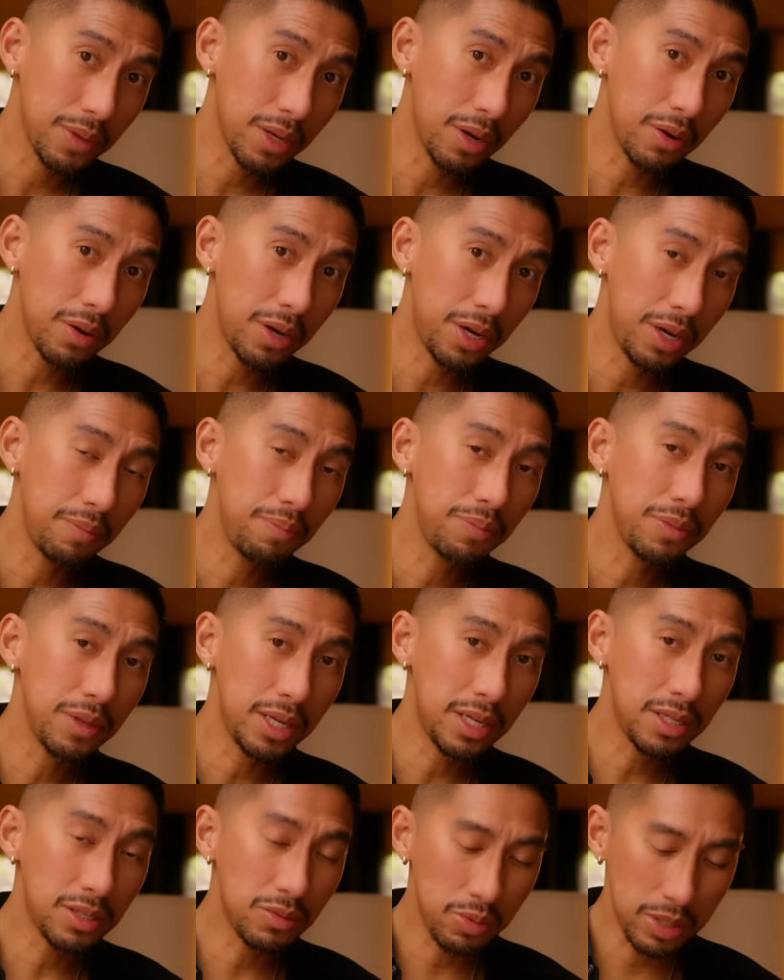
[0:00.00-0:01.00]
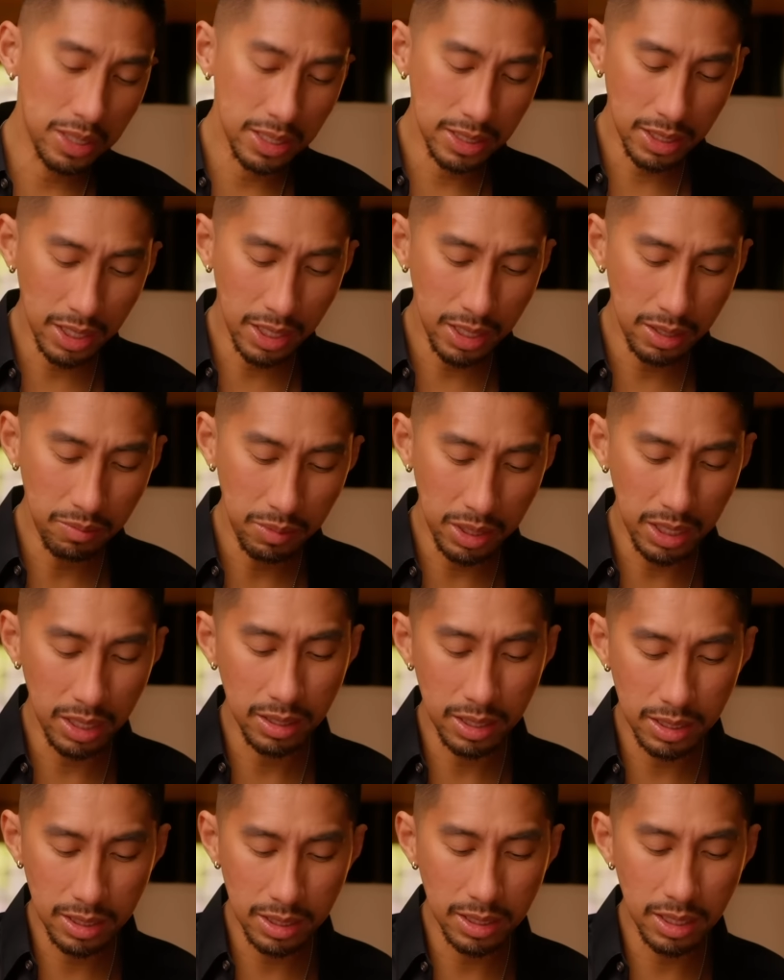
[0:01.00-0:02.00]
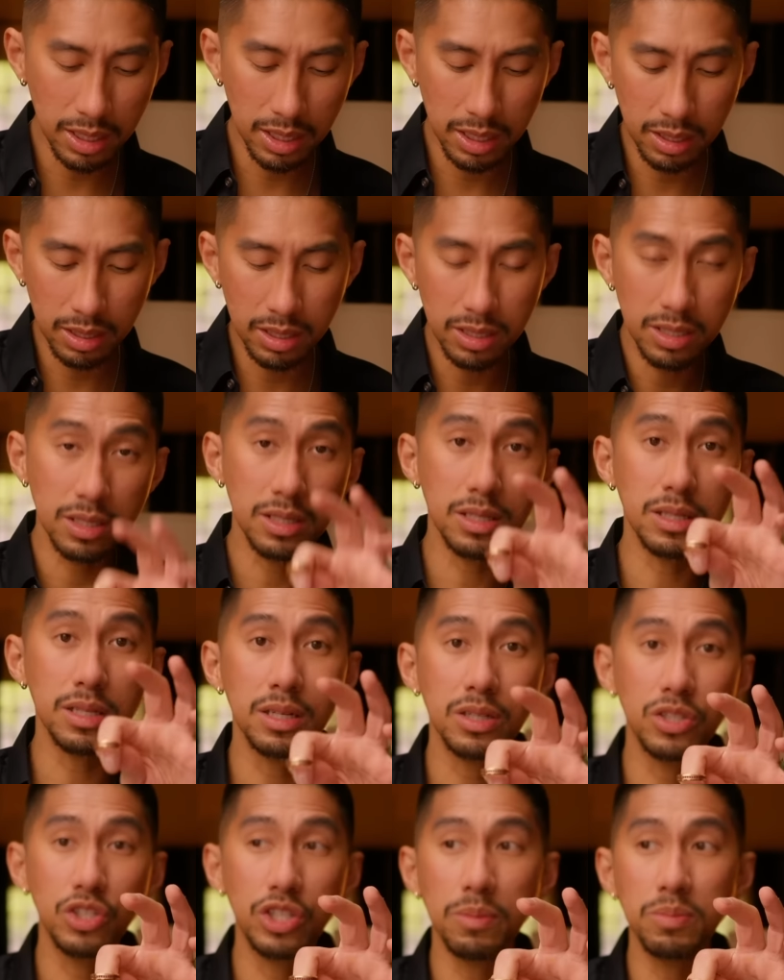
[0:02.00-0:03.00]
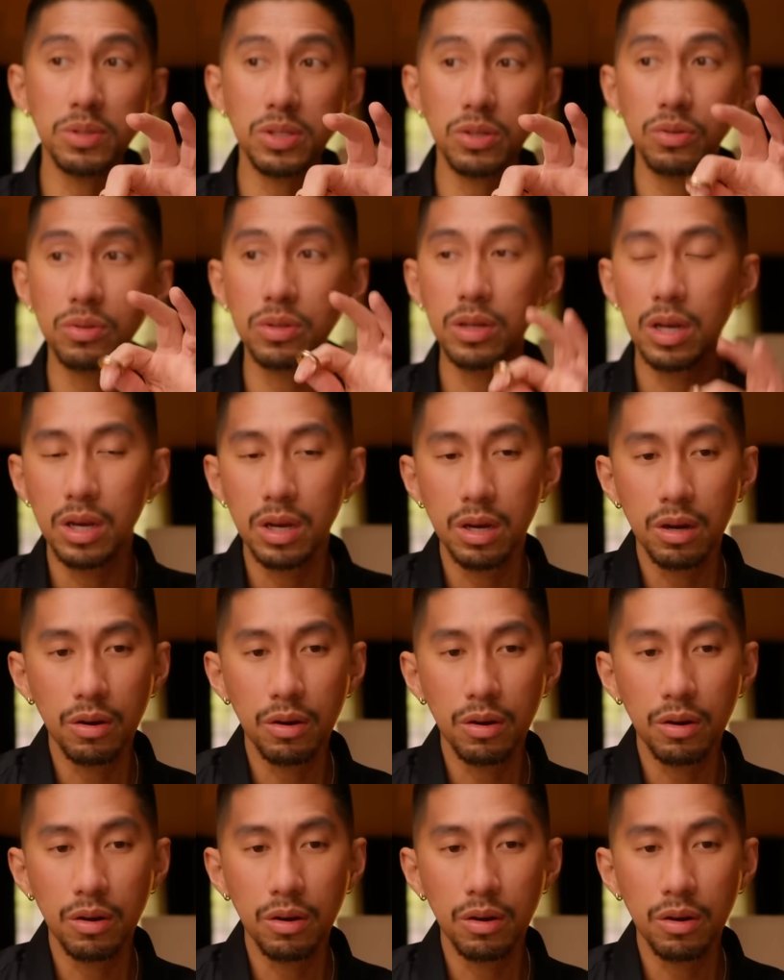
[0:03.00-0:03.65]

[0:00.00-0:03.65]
okay is with the sun meaning this is the this is the gemstone